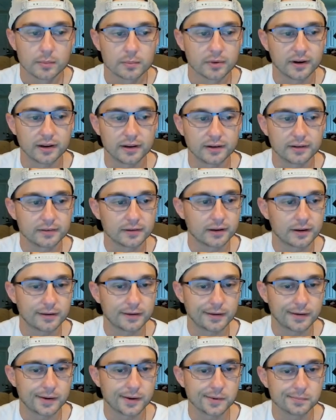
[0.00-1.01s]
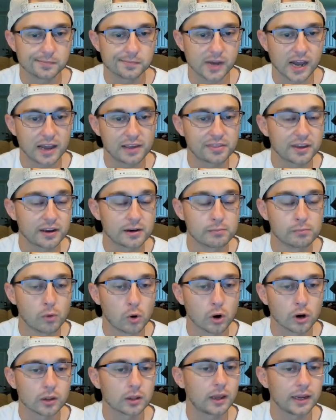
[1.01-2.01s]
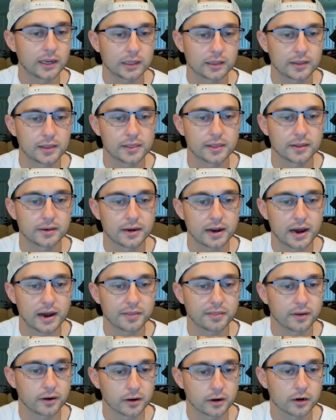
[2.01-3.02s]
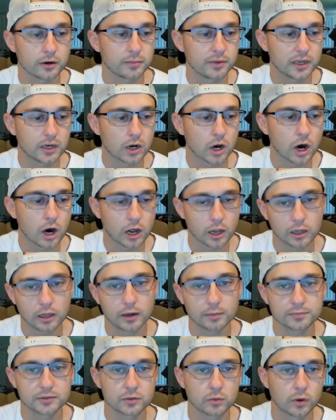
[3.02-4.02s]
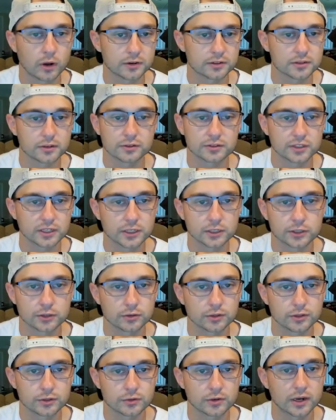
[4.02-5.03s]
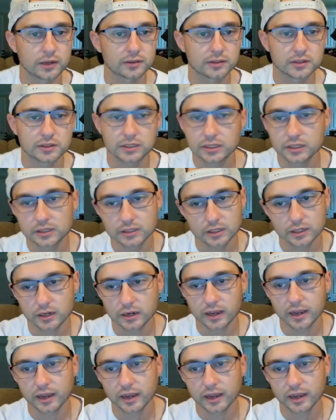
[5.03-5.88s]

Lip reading: But I think more likely than not, they're going to be call-ups once there's injuries throughout the season.